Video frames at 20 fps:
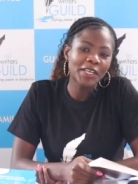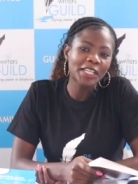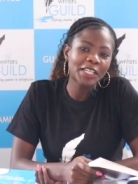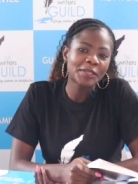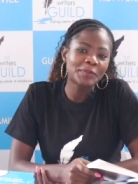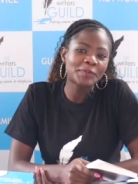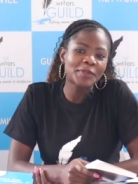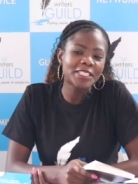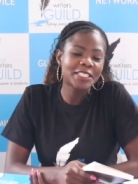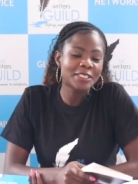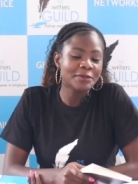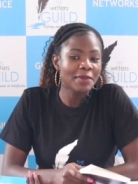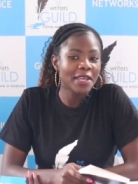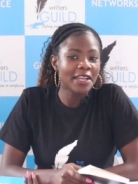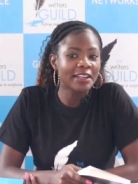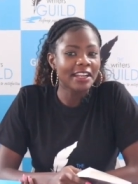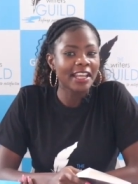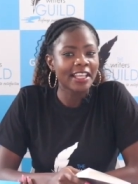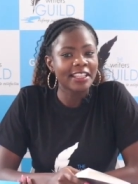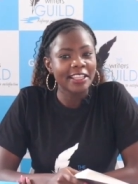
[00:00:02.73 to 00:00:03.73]
My name is
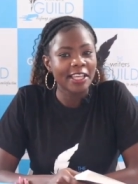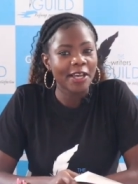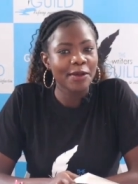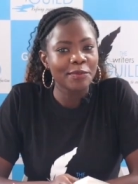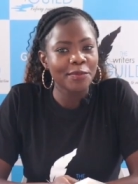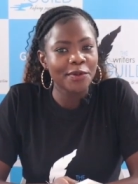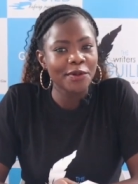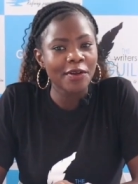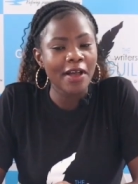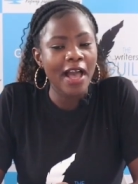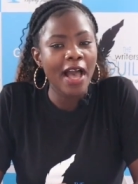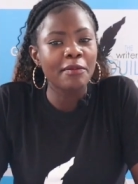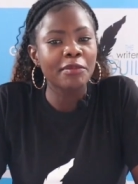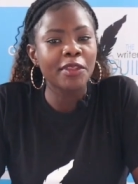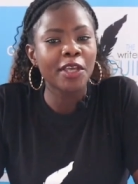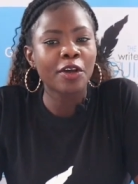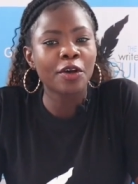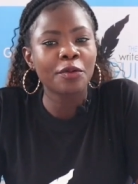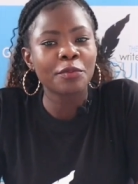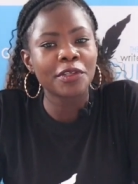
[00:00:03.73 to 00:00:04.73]
Mary Adyambo.
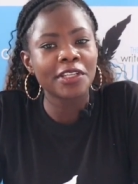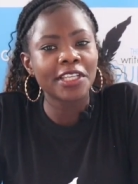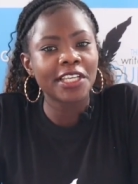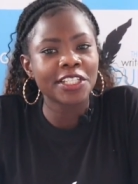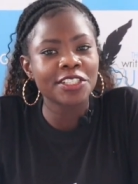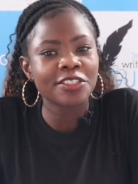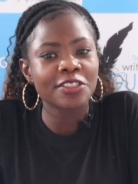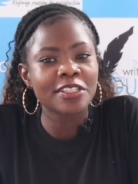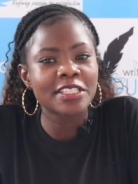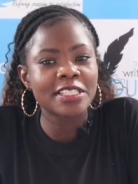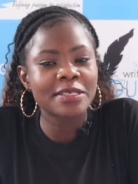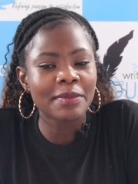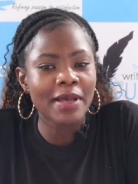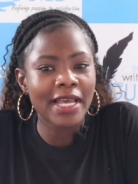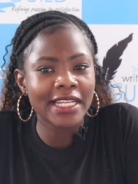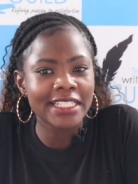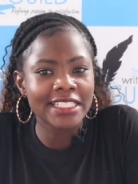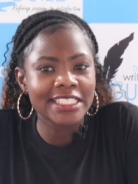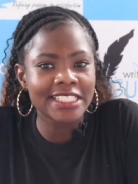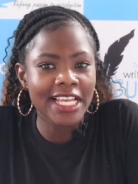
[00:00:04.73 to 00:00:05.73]
I'm the Communications
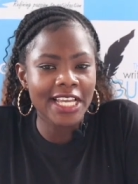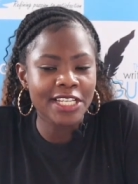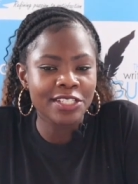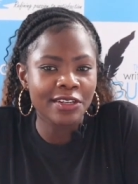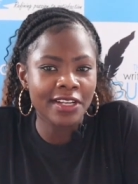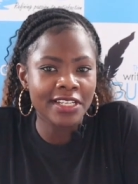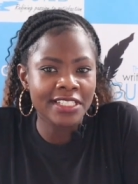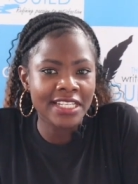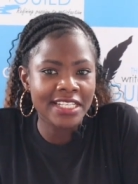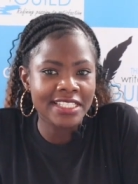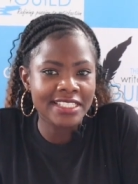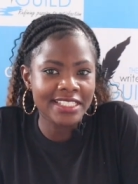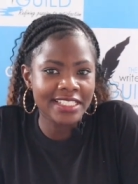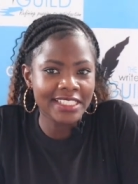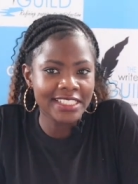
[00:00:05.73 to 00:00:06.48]
Manager at Writers